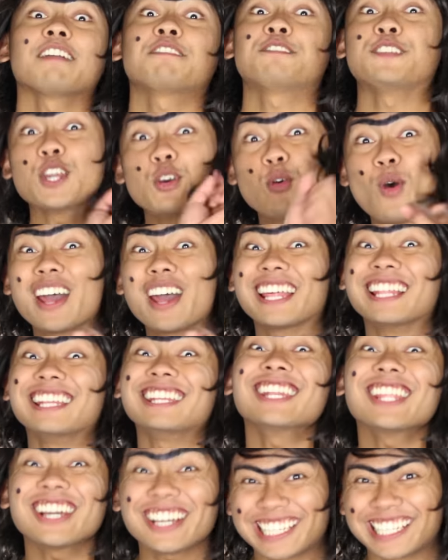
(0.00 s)
If you want to
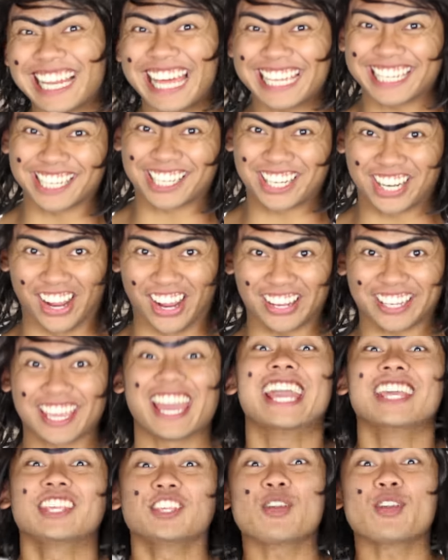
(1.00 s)
look like a
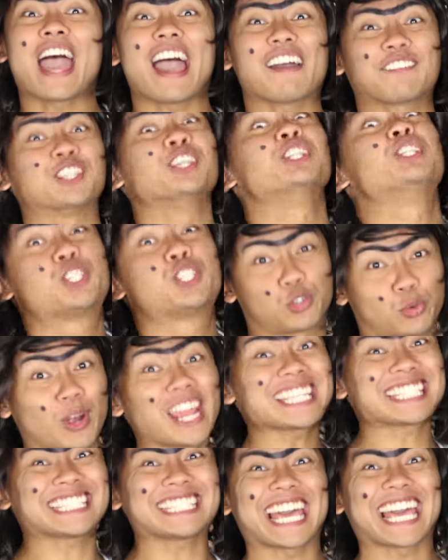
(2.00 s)
cook, you have to
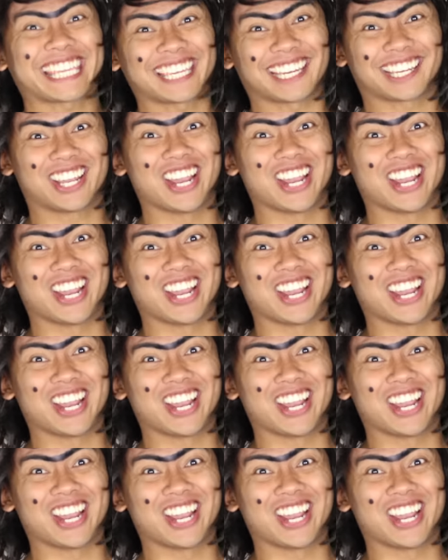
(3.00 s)
dress like a